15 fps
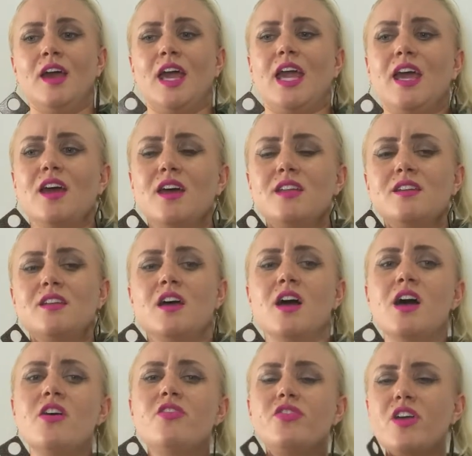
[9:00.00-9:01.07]
And
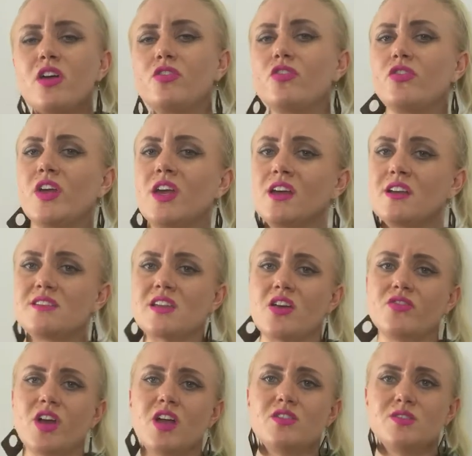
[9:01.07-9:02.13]
the other thing is,
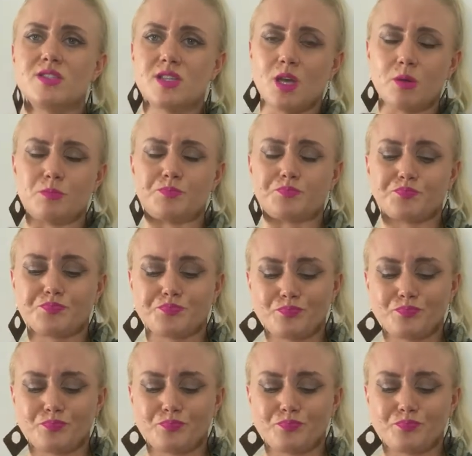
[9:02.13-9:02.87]
I've gotten some